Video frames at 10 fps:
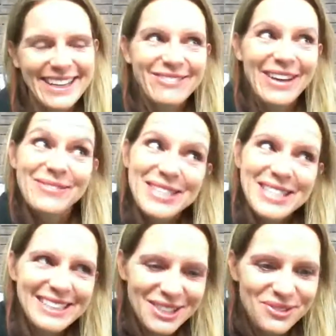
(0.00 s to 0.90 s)
I've emptied
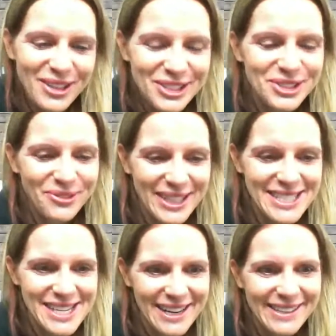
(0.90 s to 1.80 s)
the dishwasher 20
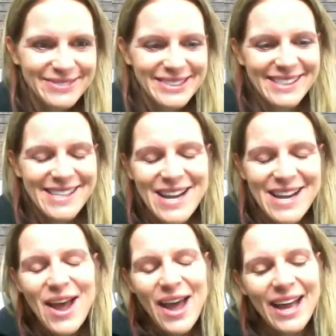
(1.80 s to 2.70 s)
times. And
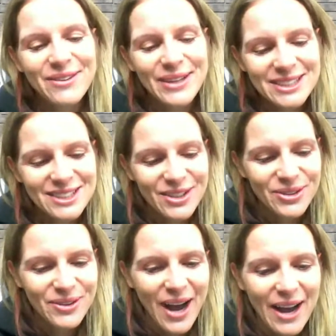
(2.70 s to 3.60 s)
anyway,
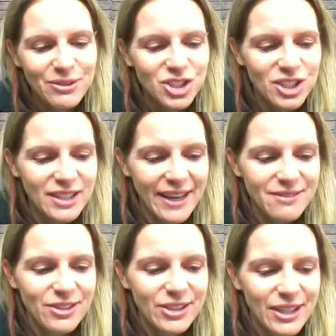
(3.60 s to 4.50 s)
so I was just kind of
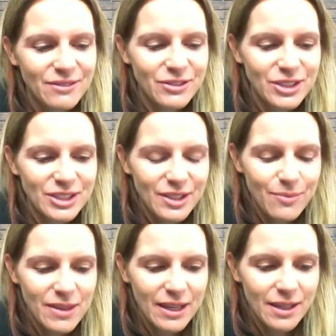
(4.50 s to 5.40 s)
looking for
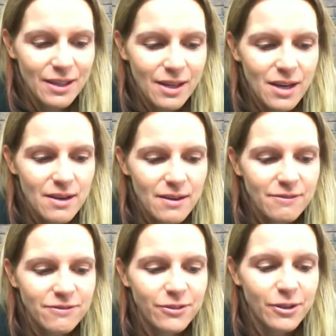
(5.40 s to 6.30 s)
something
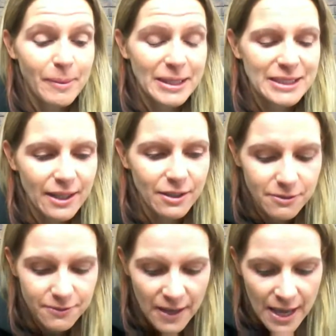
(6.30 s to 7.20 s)
for
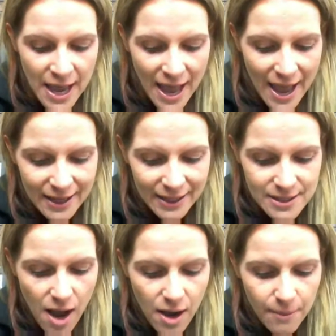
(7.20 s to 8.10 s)
myself,
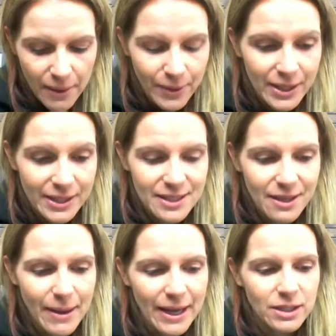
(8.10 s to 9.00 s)
and I wanted
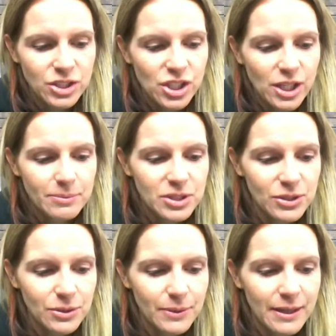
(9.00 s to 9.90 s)
to get back in shape
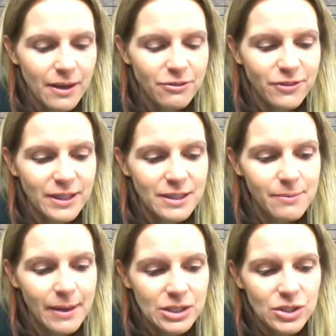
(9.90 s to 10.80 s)
too. And a friend of
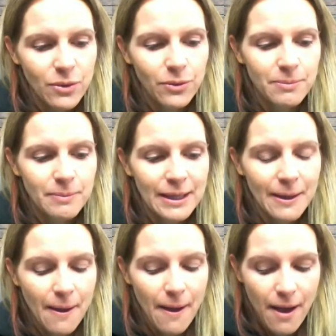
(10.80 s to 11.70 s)
mine told
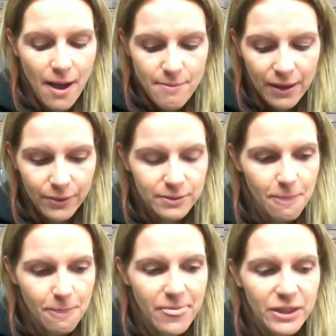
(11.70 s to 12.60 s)
me about
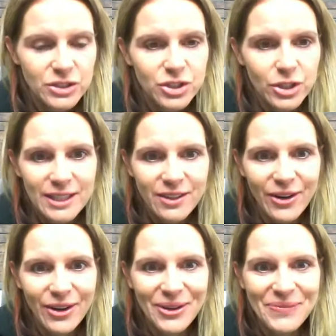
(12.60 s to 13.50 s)
the Dirty
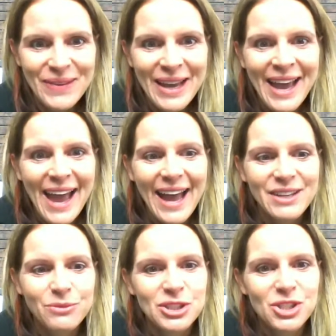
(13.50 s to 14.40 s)
Girl,
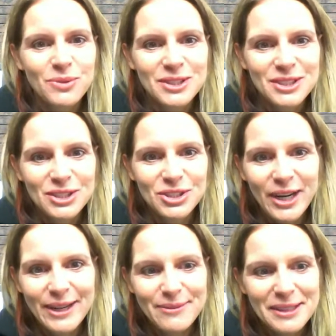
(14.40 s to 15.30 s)
and when she was
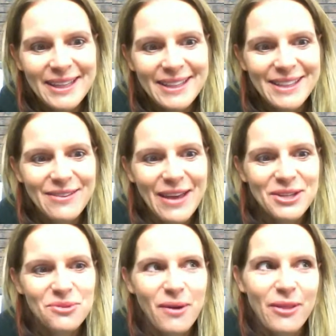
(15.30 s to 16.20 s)
describing it, that
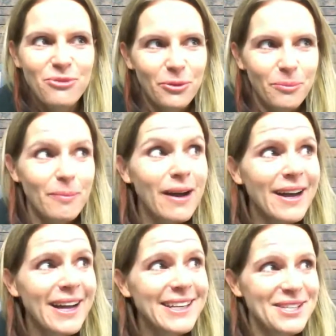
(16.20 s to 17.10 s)
you run through
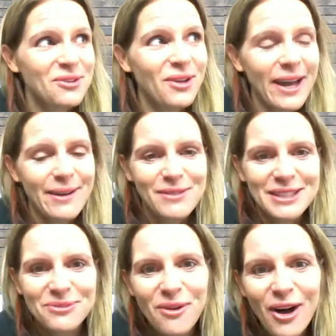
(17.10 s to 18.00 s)
mud and you climb these
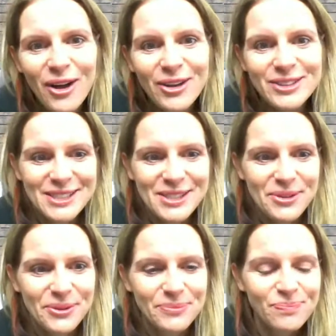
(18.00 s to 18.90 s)
walls and
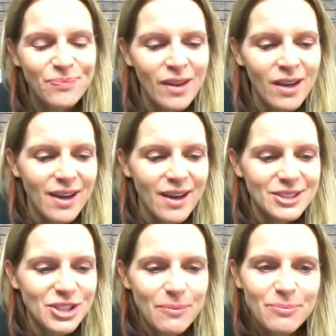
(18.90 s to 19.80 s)
you
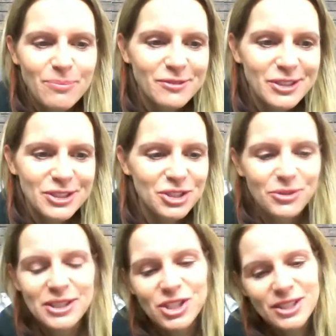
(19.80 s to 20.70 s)
jump over
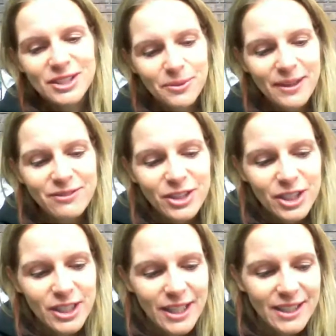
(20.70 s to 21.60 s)
trenches or whatever,
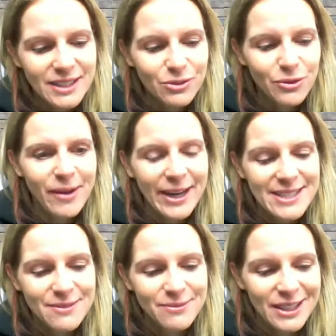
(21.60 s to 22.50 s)
it
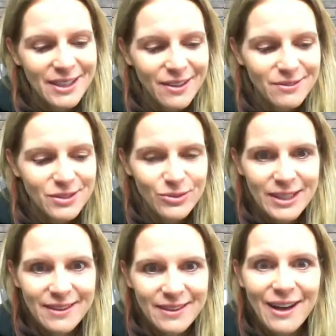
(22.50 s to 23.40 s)
reminded me of
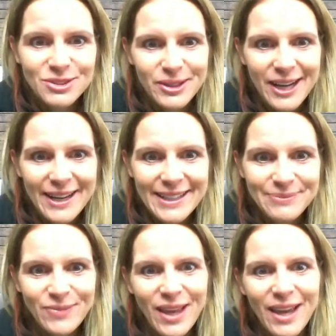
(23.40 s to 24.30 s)
doing the outdoor
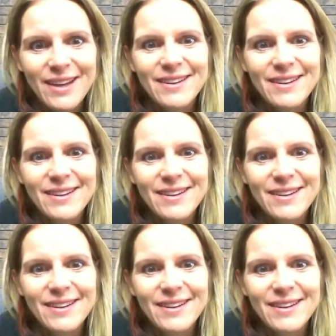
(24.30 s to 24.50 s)
guiding.